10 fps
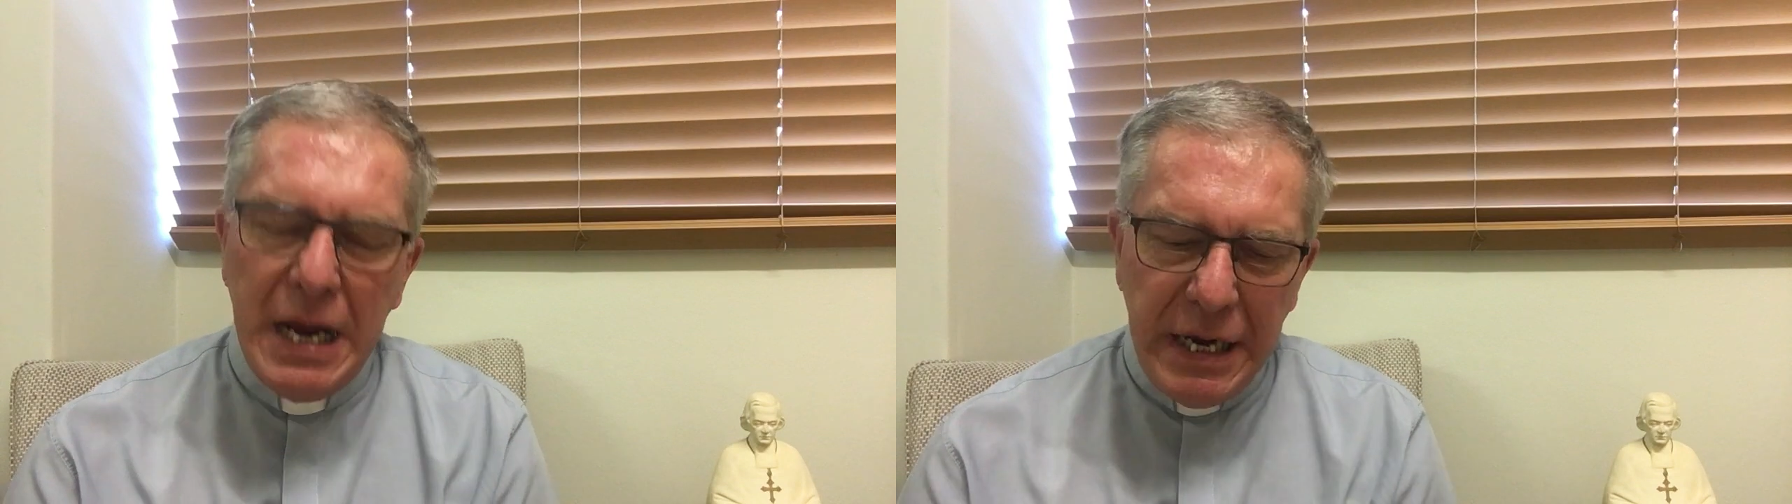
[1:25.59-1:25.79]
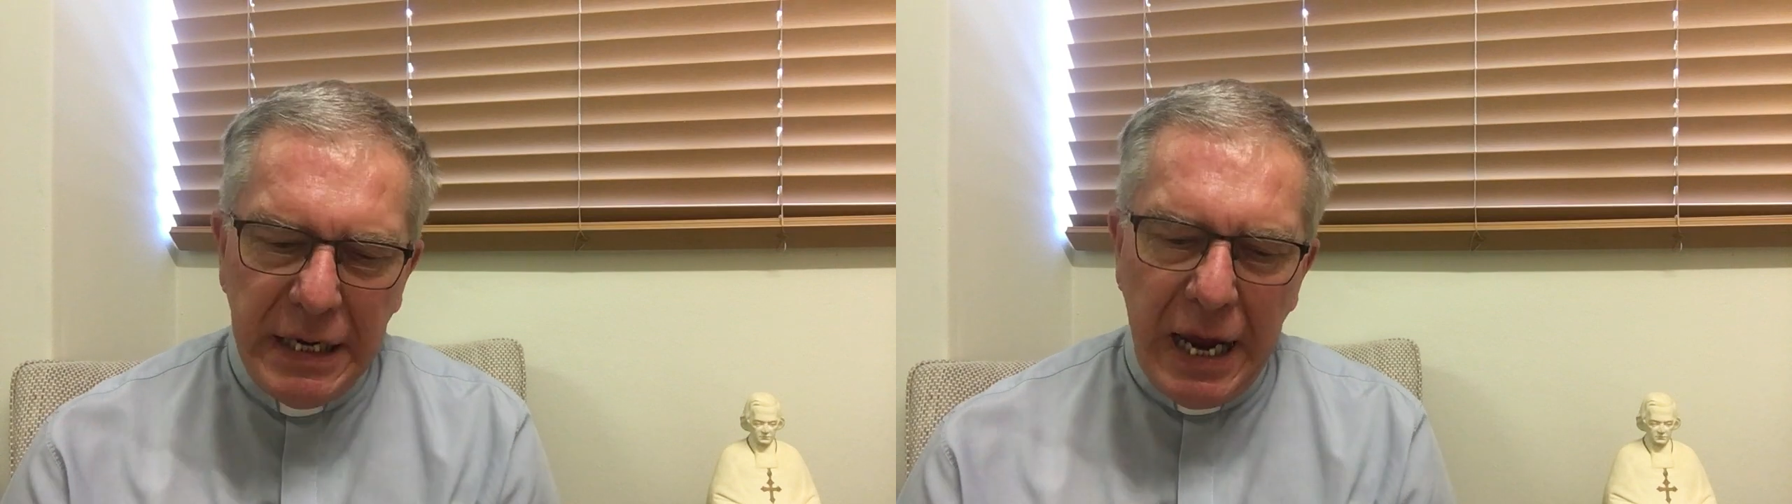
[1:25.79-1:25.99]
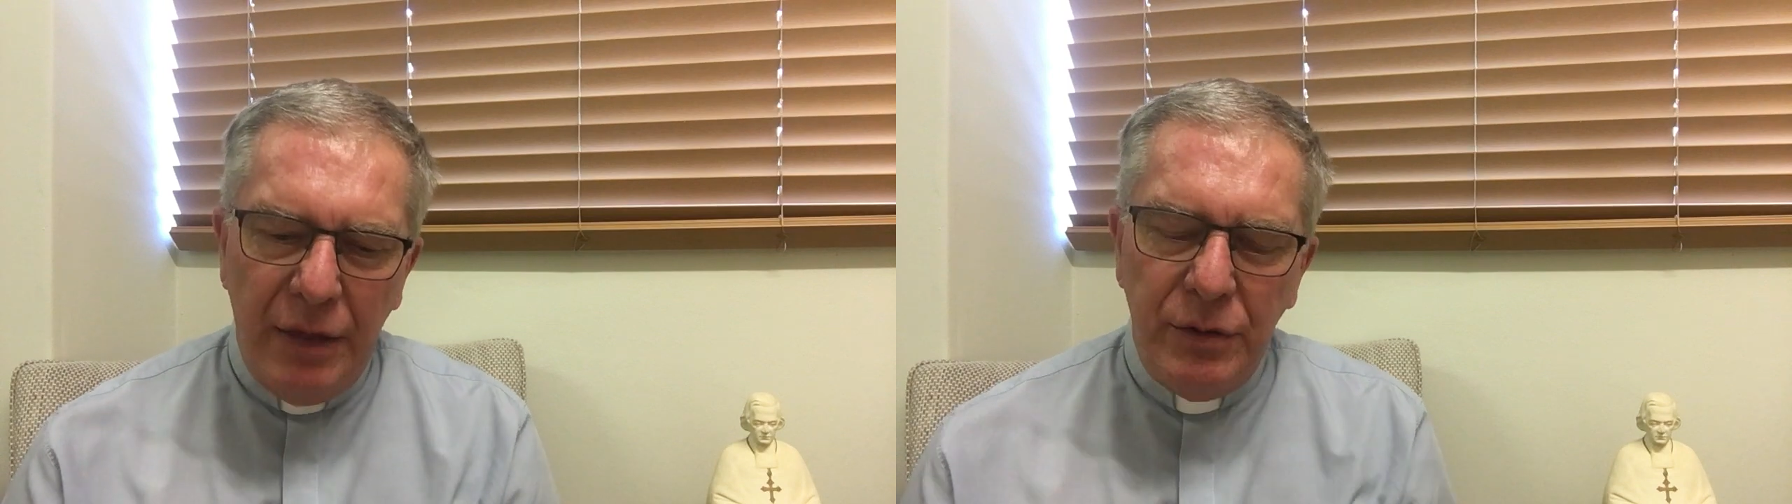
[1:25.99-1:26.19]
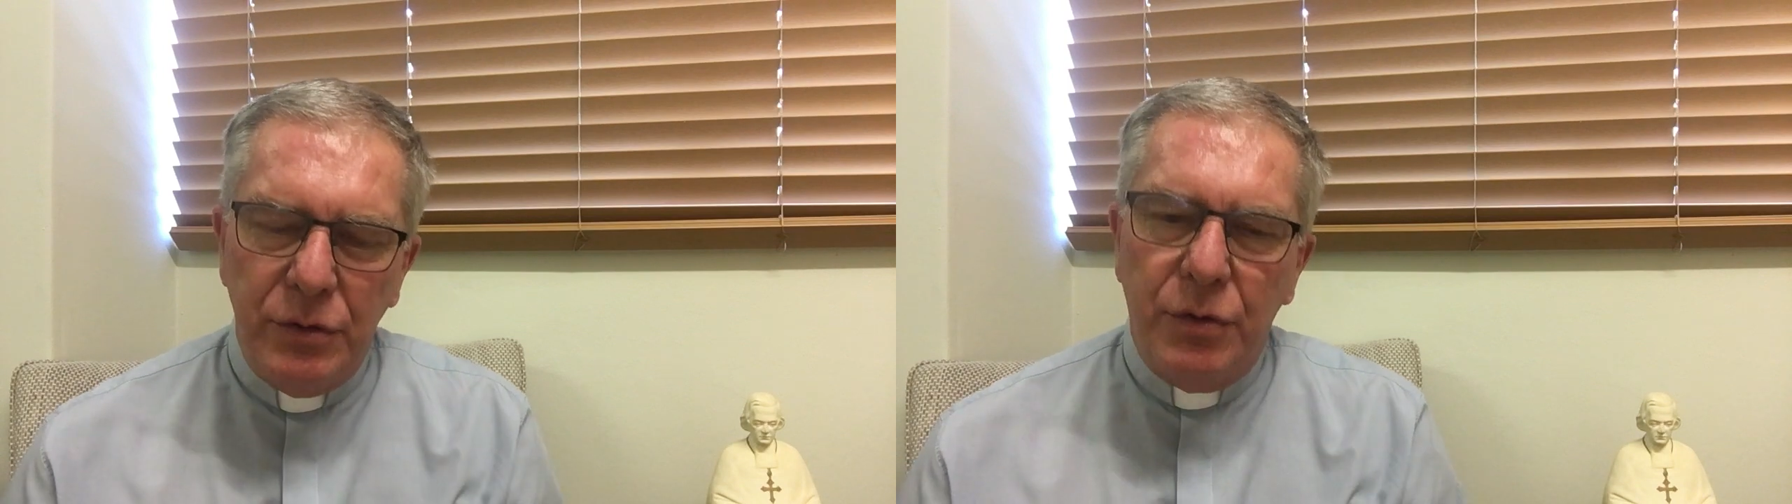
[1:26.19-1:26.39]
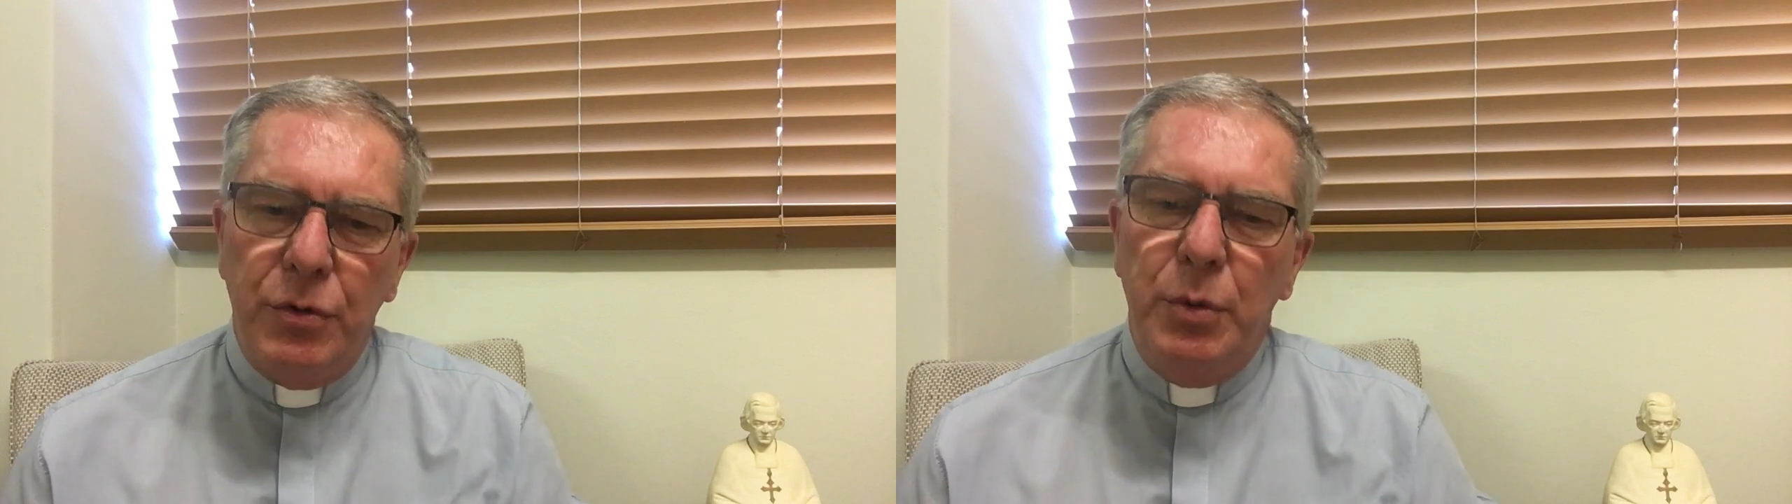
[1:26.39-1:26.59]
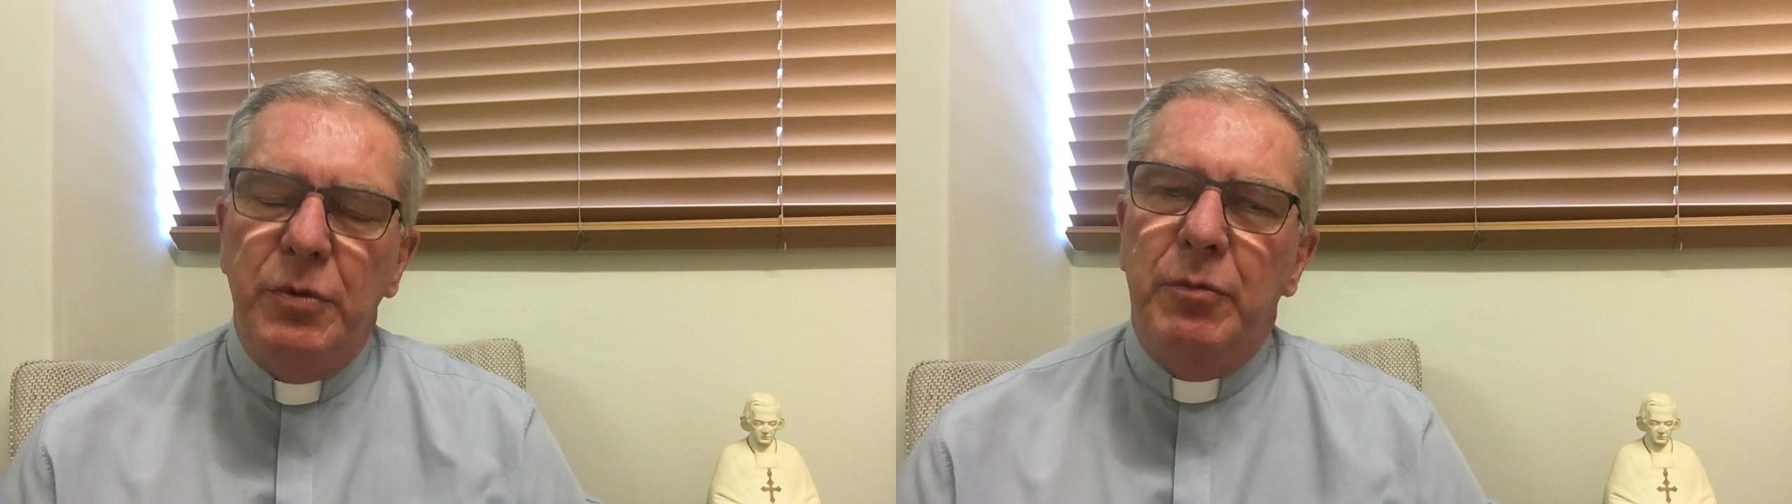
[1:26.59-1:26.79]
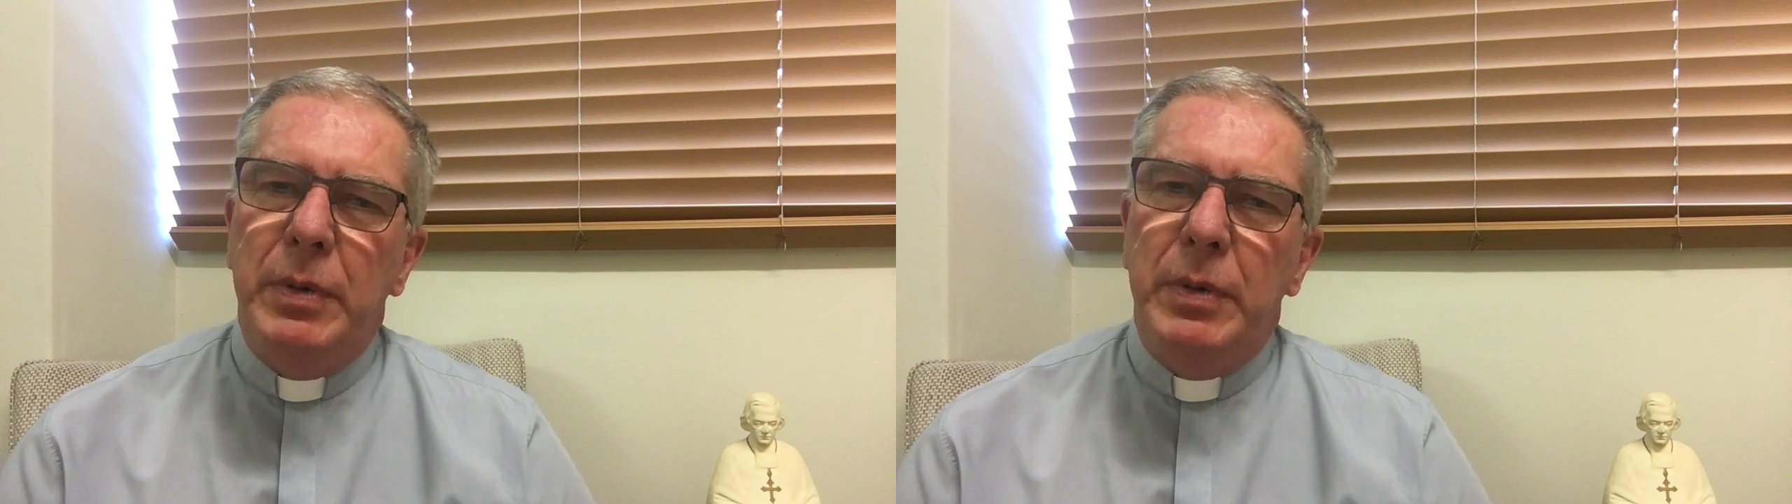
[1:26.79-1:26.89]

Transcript: He gathered a group of